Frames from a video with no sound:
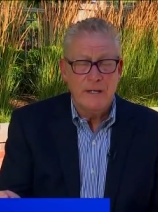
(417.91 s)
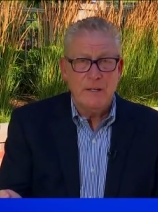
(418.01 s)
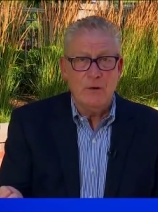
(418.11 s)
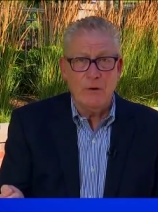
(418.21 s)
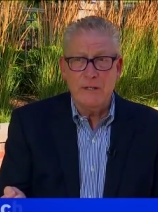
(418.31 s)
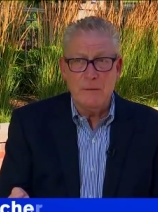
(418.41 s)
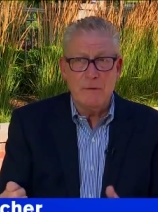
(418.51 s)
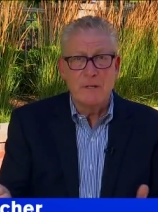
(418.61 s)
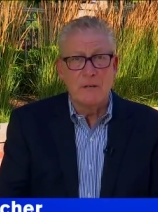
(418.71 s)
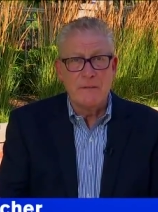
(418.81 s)
you know, in the
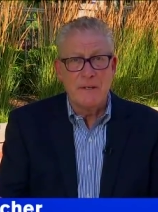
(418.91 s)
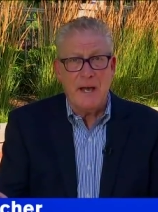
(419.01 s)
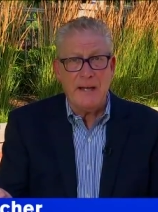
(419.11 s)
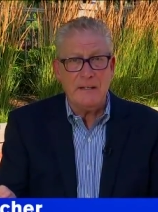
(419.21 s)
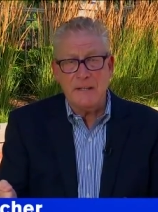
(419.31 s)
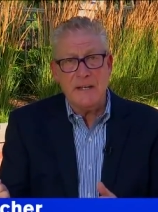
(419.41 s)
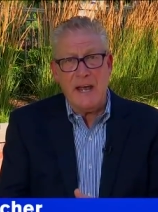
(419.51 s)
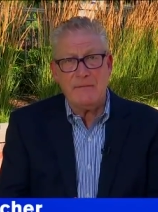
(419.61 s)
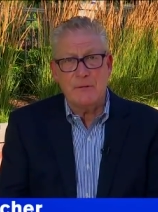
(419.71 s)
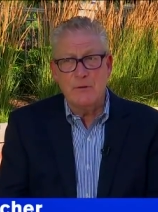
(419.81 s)
middle of the night, in the
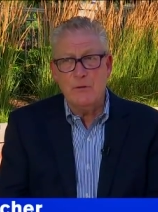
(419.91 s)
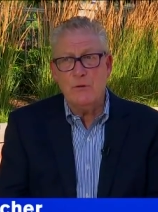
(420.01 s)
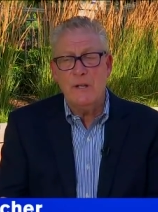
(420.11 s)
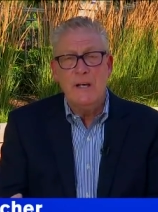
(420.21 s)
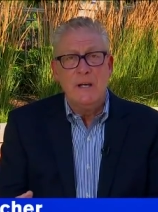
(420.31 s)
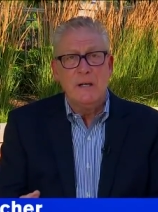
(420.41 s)
afternoon,